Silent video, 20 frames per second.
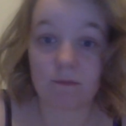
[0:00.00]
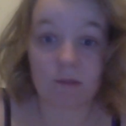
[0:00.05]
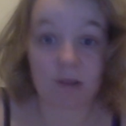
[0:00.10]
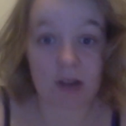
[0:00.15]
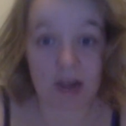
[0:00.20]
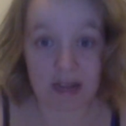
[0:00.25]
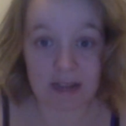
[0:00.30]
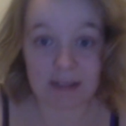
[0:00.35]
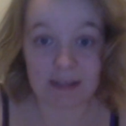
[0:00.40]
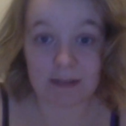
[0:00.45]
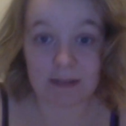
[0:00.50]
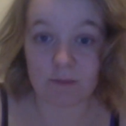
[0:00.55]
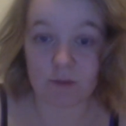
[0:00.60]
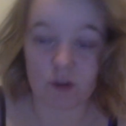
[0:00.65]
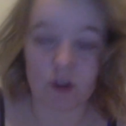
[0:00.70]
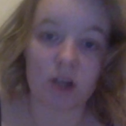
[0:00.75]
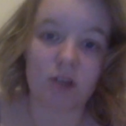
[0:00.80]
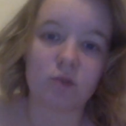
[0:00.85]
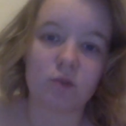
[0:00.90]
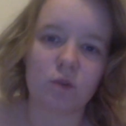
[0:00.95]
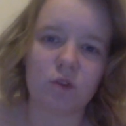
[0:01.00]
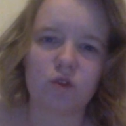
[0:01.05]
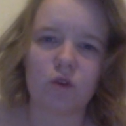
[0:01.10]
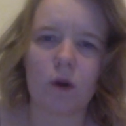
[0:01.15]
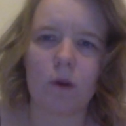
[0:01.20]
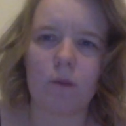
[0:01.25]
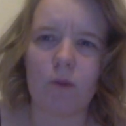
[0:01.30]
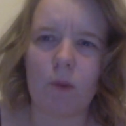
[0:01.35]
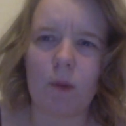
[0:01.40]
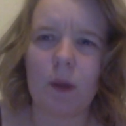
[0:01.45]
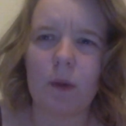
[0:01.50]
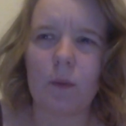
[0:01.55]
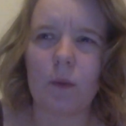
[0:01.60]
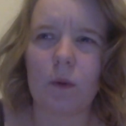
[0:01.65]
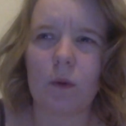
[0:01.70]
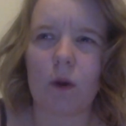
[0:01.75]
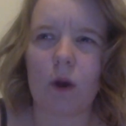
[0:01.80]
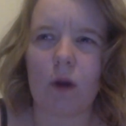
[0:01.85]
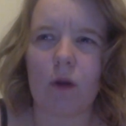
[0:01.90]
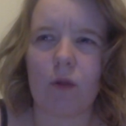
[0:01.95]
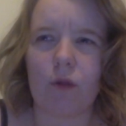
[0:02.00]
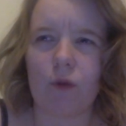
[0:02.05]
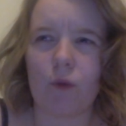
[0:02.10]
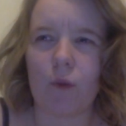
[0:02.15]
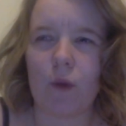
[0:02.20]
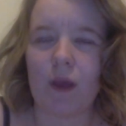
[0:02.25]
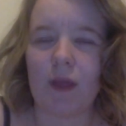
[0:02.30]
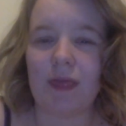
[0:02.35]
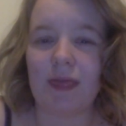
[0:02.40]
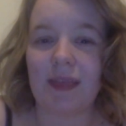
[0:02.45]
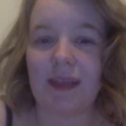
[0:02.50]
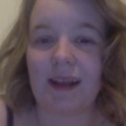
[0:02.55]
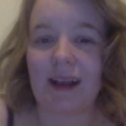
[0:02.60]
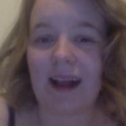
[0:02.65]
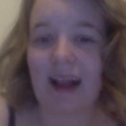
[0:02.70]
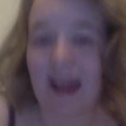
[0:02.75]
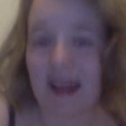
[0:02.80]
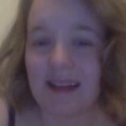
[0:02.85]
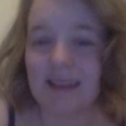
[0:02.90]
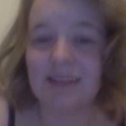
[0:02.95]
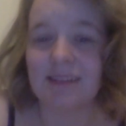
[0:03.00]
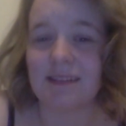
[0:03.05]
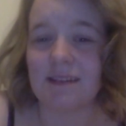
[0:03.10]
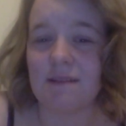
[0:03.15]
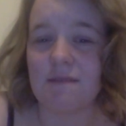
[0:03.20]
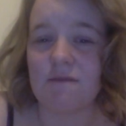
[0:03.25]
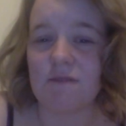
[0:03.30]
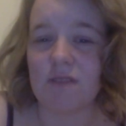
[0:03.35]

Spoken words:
cleansing products, which I probably will go through in the cleansing